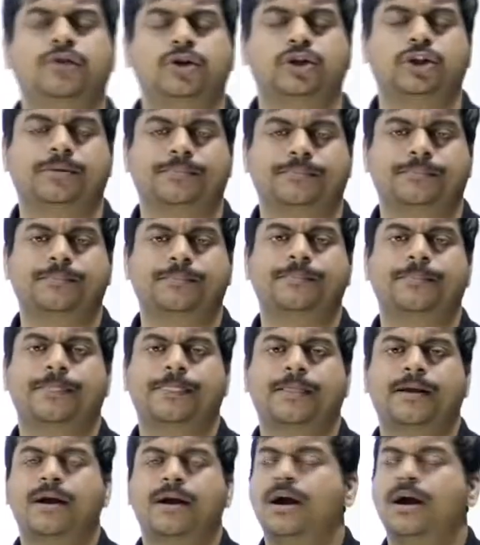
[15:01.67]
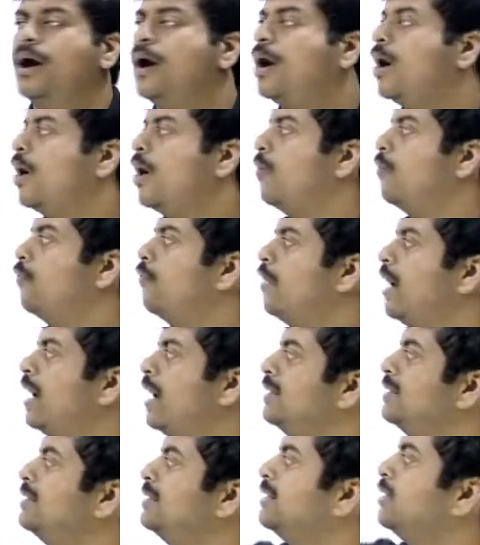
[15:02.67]
question.
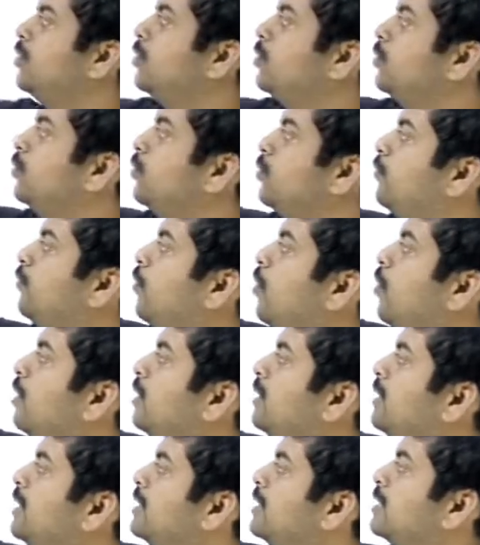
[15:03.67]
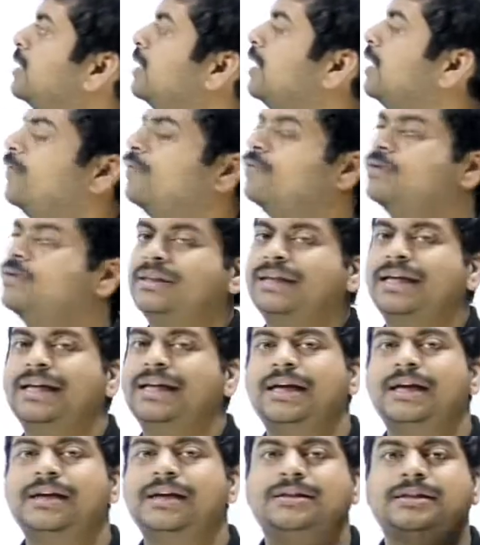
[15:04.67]
1024. This is enough to say
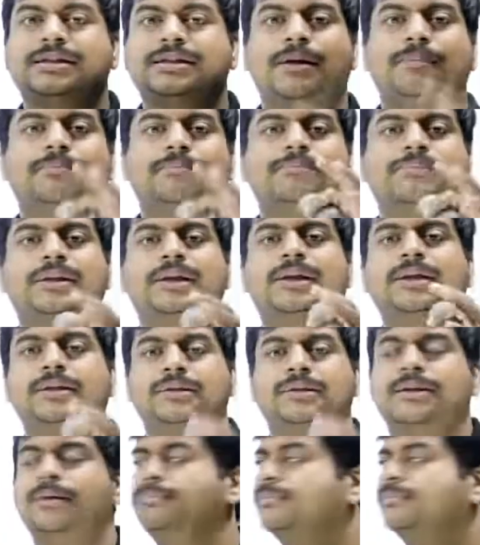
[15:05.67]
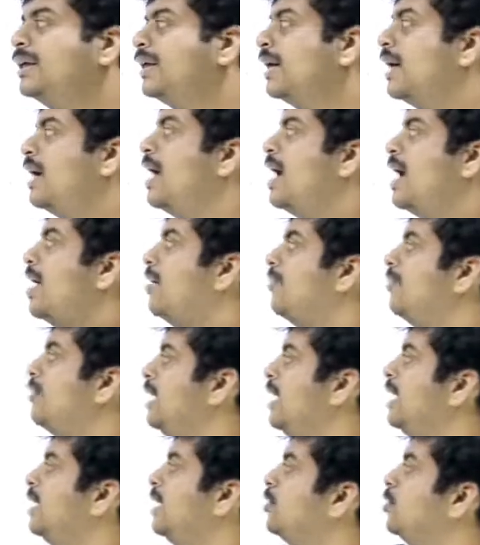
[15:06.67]
that it's something
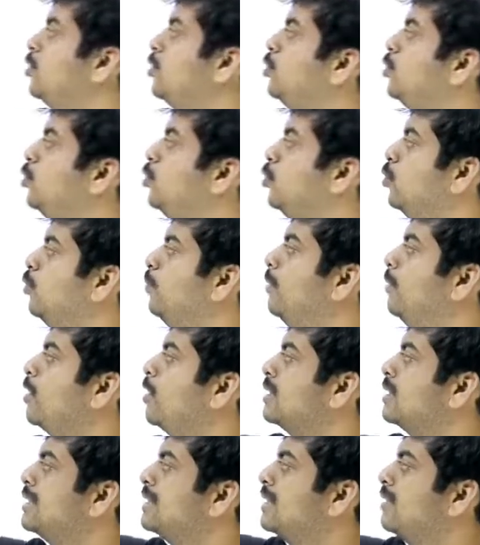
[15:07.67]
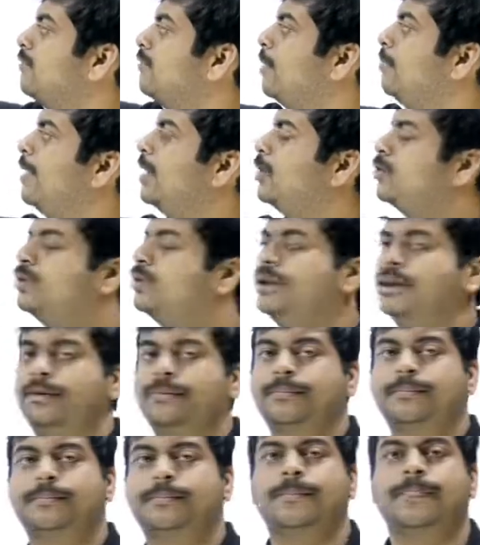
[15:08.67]
related to, because it is a 1 by 2
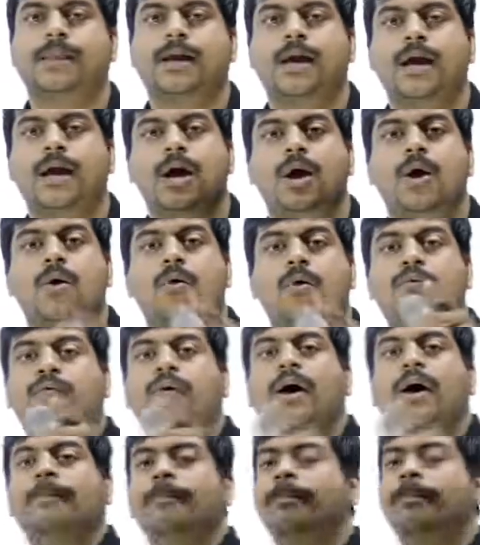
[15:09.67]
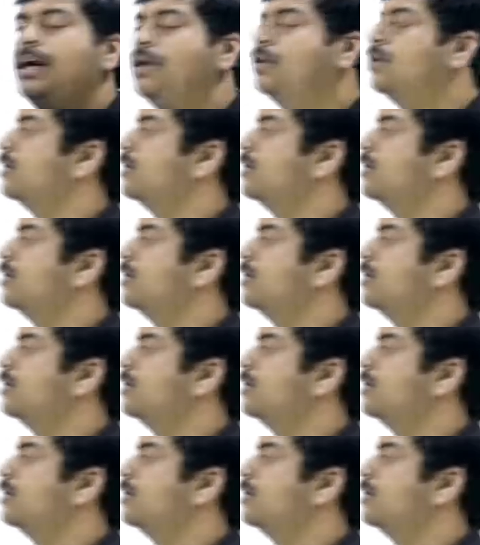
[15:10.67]
here. 1 by 2